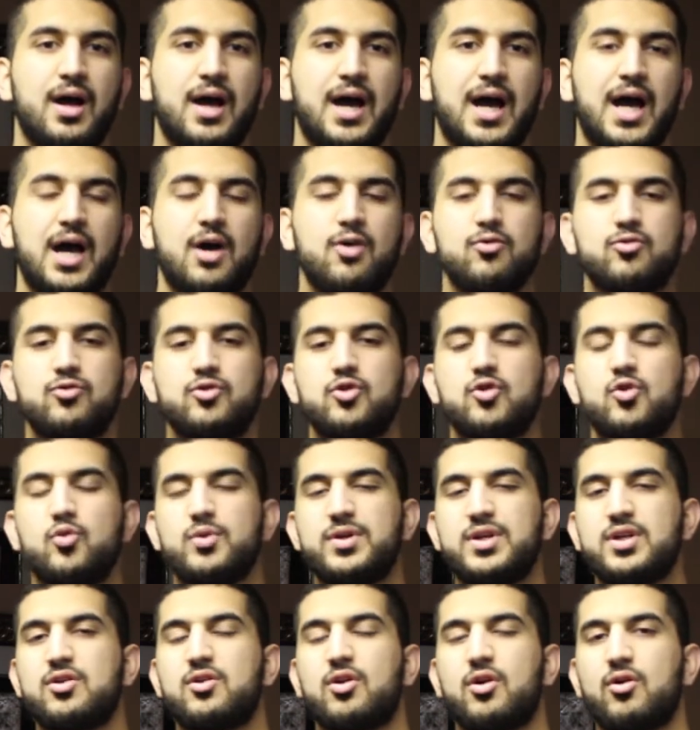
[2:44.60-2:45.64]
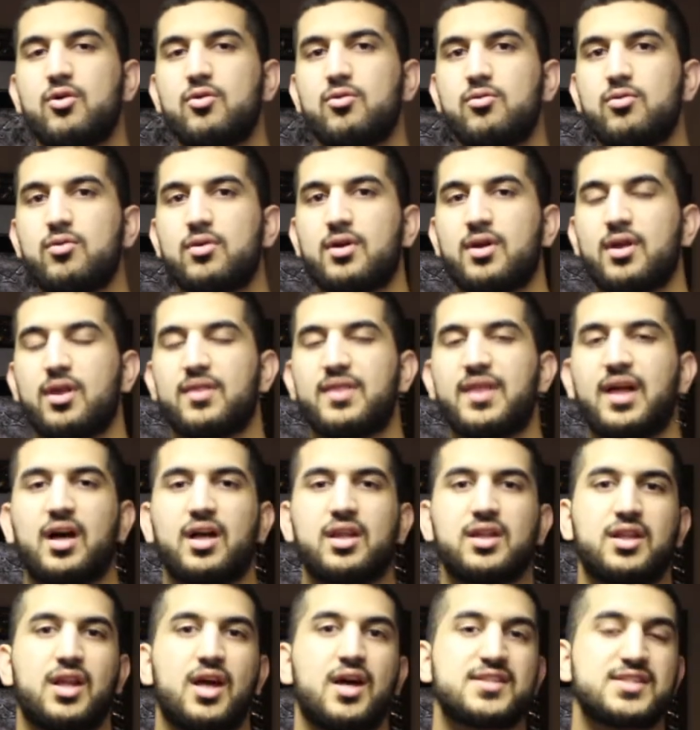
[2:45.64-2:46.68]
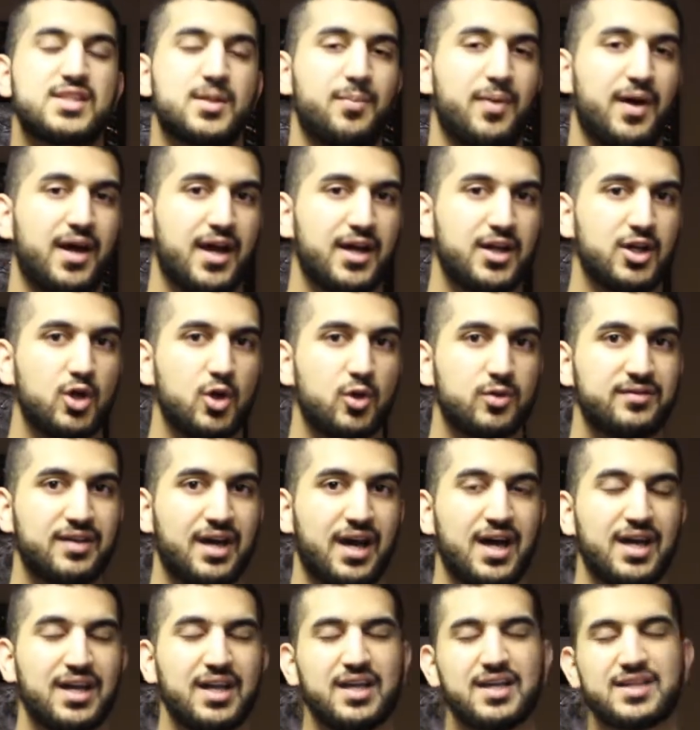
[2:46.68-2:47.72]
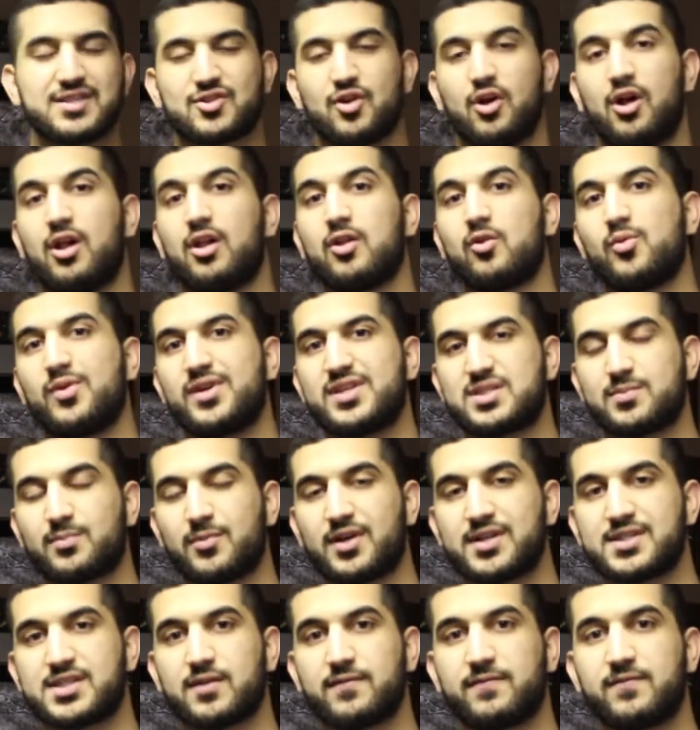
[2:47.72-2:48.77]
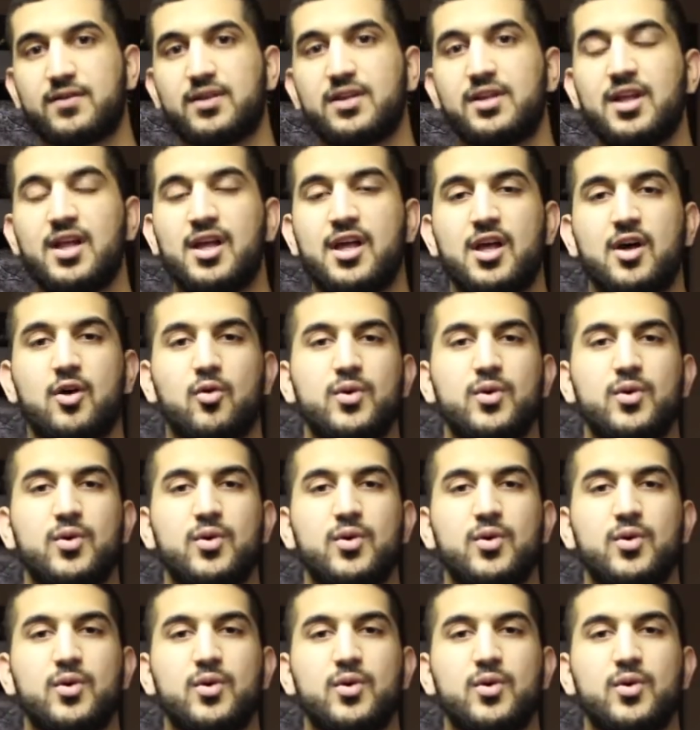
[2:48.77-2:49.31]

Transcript: how do we know that Allah subhanahu wa ta'ala is always merciful?